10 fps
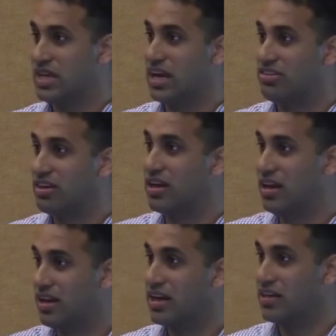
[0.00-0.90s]
is actually
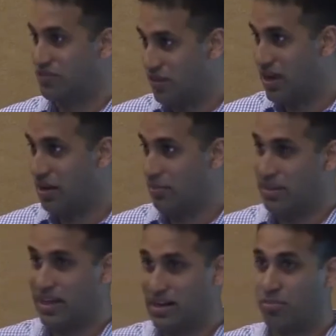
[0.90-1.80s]
a Linux VM,
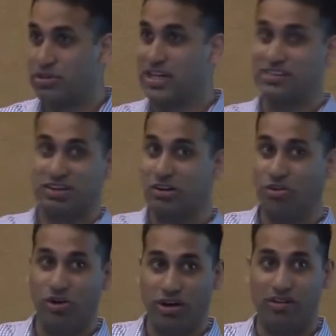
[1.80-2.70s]
and that number is actually
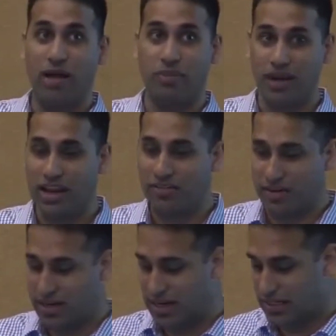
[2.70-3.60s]
growing rapidly
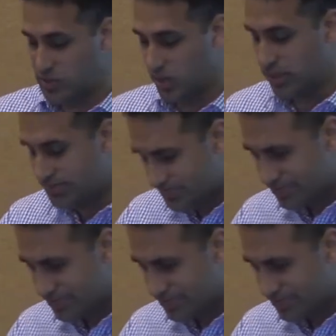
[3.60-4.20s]
every day as well.